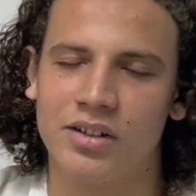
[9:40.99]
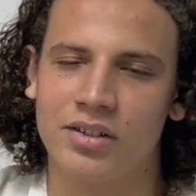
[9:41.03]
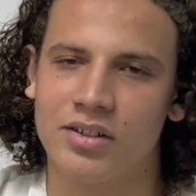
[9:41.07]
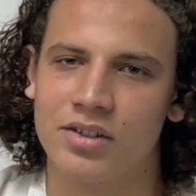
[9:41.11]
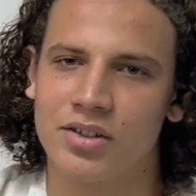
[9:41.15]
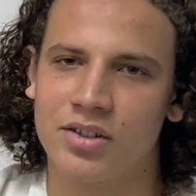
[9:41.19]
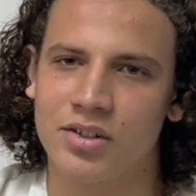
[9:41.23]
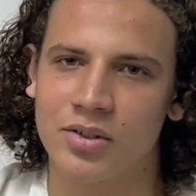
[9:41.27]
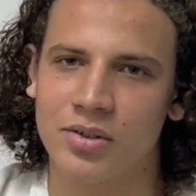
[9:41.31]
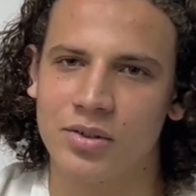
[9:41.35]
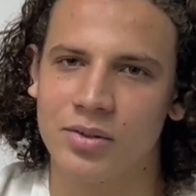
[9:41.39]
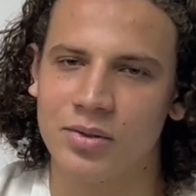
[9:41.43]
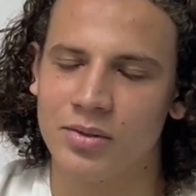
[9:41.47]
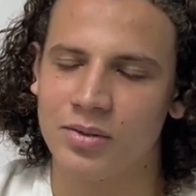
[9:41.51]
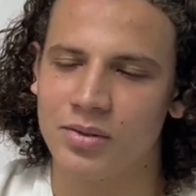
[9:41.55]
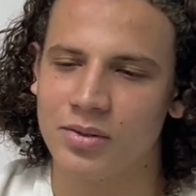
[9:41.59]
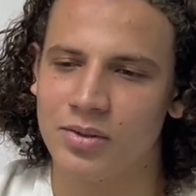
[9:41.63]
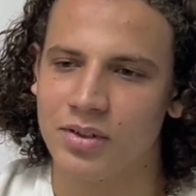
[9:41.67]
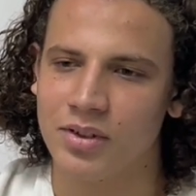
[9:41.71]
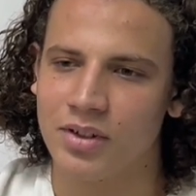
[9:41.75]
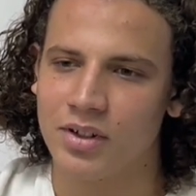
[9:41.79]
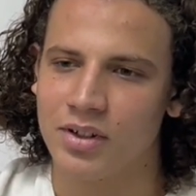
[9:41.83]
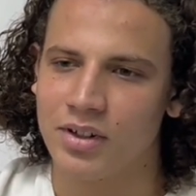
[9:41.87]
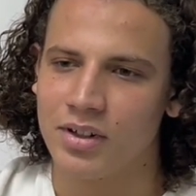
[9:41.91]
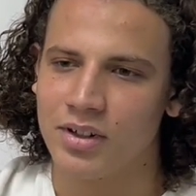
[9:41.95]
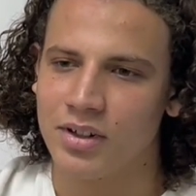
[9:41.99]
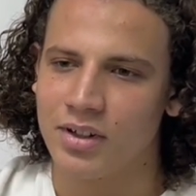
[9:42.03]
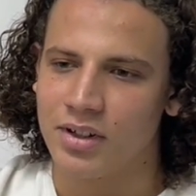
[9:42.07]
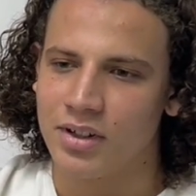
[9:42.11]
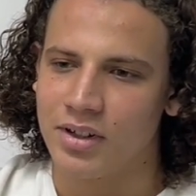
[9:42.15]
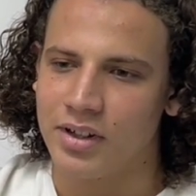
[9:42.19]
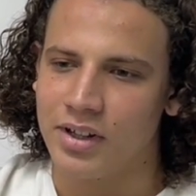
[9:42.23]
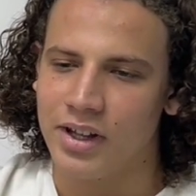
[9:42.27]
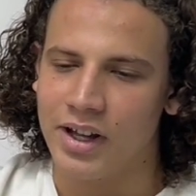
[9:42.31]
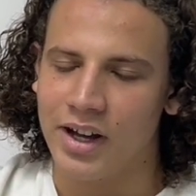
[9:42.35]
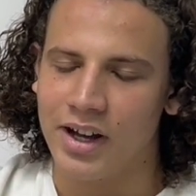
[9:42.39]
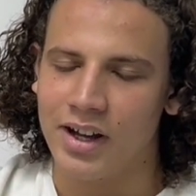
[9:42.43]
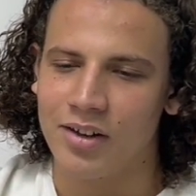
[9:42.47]
So
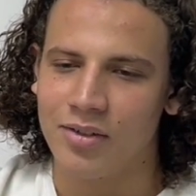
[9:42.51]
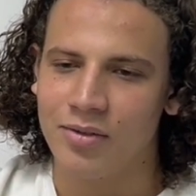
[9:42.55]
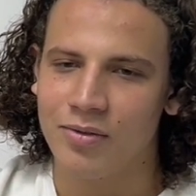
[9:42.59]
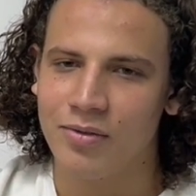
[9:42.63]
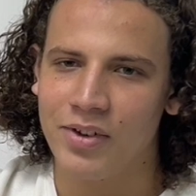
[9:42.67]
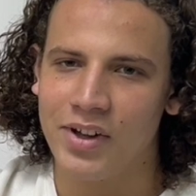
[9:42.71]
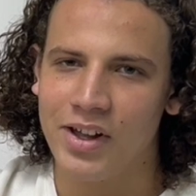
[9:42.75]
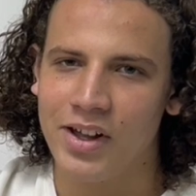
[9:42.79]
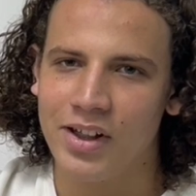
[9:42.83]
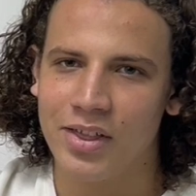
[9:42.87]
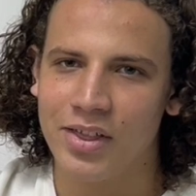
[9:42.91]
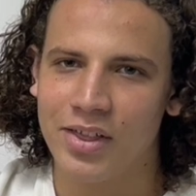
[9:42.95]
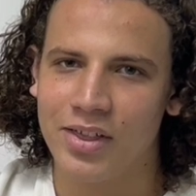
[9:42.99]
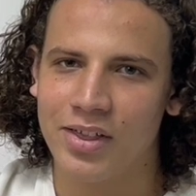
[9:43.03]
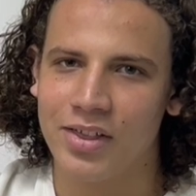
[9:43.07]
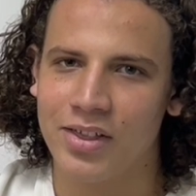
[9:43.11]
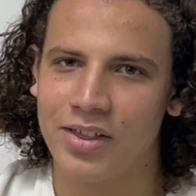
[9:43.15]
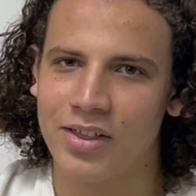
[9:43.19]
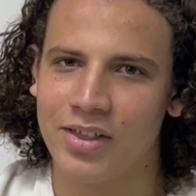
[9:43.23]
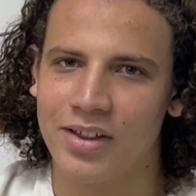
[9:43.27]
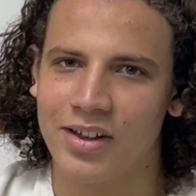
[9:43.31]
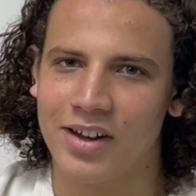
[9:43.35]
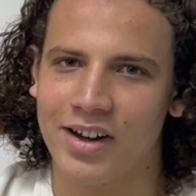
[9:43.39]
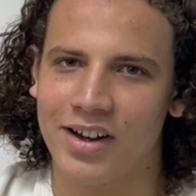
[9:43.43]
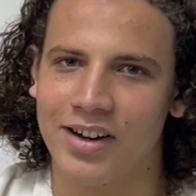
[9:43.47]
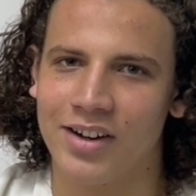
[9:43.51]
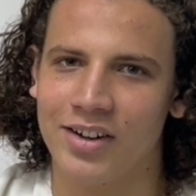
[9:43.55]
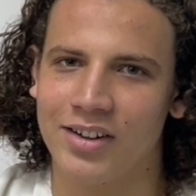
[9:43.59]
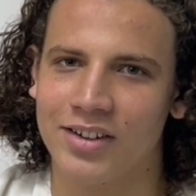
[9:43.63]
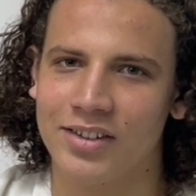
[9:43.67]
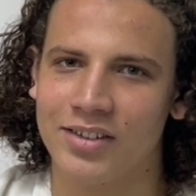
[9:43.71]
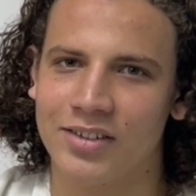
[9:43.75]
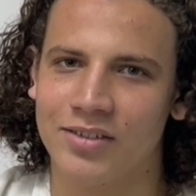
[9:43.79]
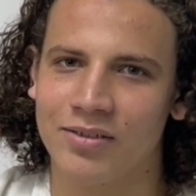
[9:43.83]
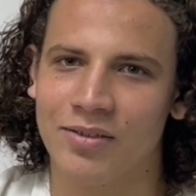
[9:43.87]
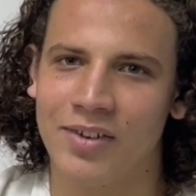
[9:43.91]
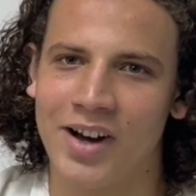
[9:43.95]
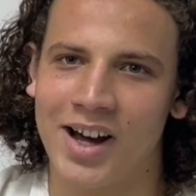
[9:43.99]
yeah, faith and
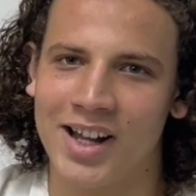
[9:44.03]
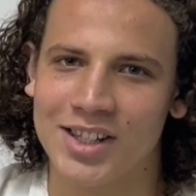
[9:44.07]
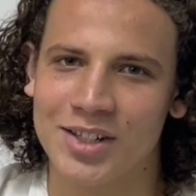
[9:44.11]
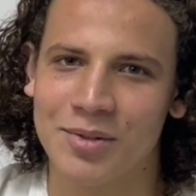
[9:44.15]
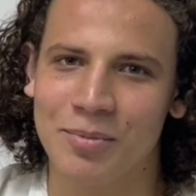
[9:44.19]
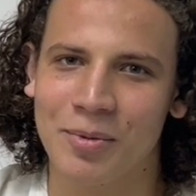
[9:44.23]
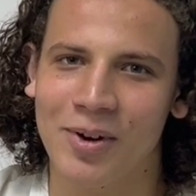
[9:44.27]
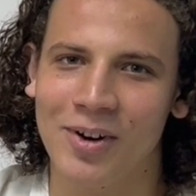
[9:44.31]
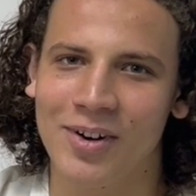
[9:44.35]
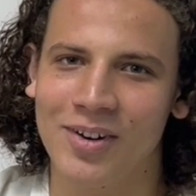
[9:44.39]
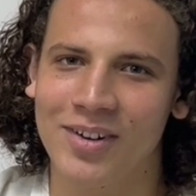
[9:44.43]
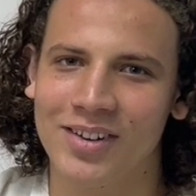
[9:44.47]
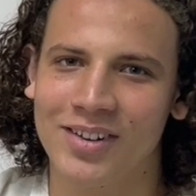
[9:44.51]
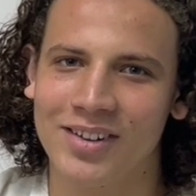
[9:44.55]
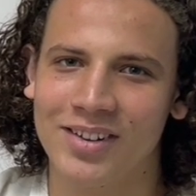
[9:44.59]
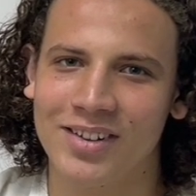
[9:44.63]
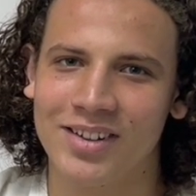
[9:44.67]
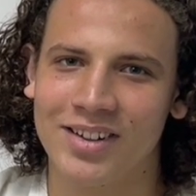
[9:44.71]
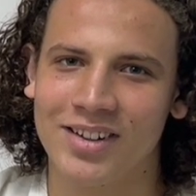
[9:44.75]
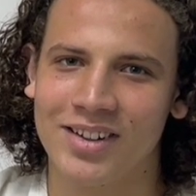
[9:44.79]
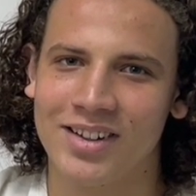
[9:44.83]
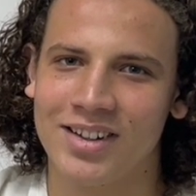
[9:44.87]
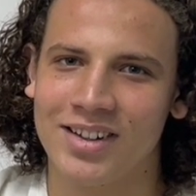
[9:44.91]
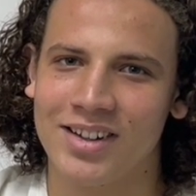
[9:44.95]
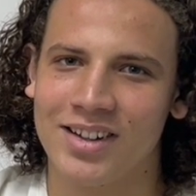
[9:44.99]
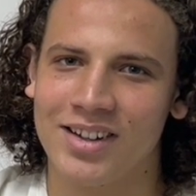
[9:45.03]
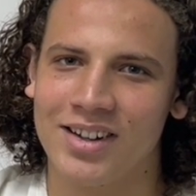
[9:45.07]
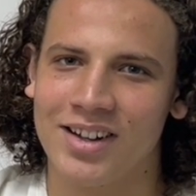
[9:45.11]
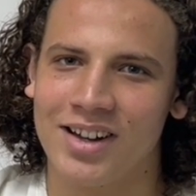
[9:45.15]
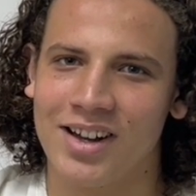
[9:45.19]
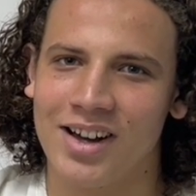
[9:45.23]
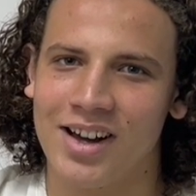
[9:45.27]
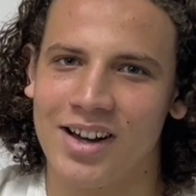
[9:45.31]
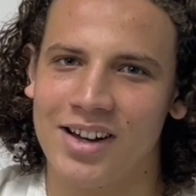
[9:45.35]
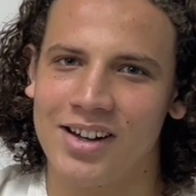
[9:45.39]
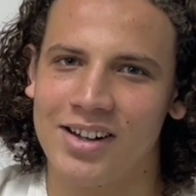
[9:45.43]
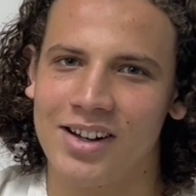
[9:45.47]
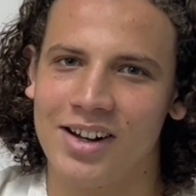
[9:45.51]
Fatima
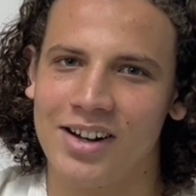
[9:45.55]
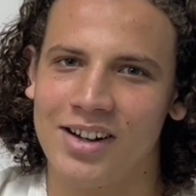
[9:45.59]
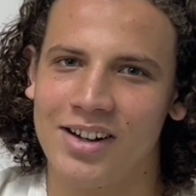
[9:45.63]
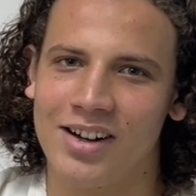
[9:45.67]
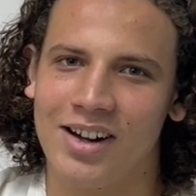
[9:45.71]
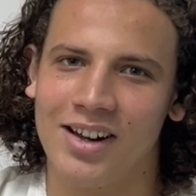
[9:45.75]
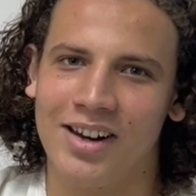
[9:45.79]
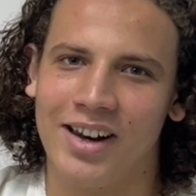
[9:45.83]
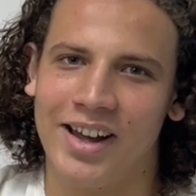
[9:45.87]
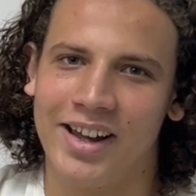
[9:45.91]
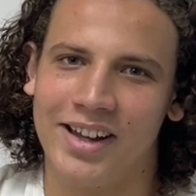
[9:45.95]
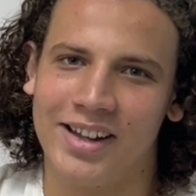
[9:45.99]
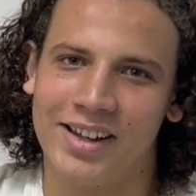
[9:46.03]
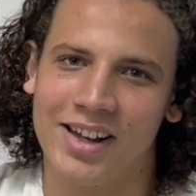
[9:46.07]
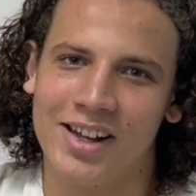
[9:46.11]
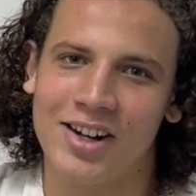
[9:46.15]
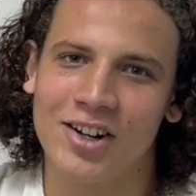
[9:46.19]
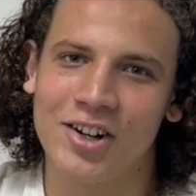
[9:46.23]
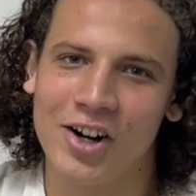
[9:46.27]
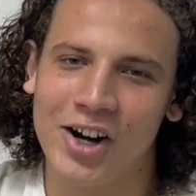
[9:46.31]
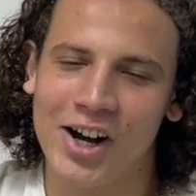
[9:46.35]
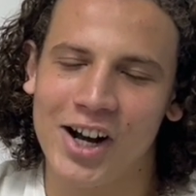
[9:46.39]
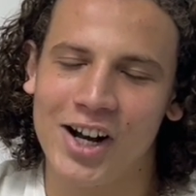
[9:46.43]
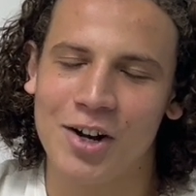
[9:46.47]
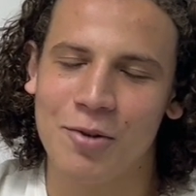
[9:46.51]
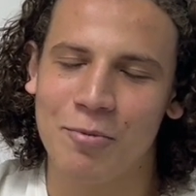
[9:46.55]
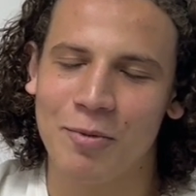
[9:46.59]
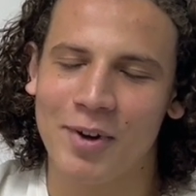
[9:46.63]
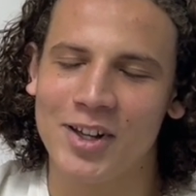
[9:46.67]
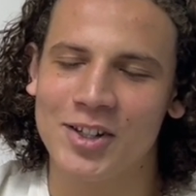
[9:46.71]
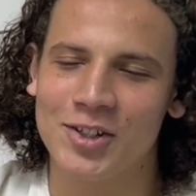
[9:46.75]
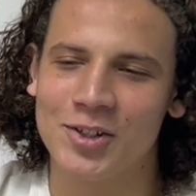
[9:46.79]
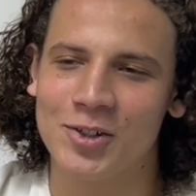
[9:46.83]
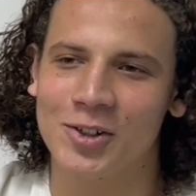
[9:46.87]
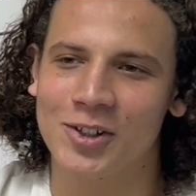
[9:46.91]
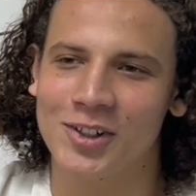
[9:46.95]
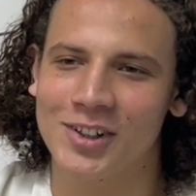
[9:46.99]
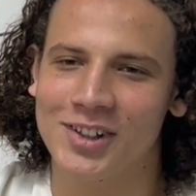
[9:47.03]
are like ingrained in my
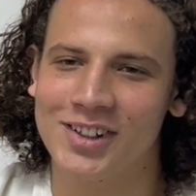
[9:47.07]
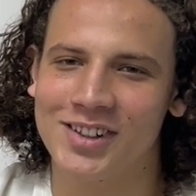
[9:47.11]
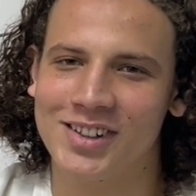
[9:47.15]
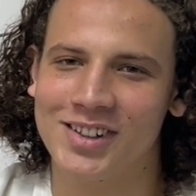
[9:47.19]
soul.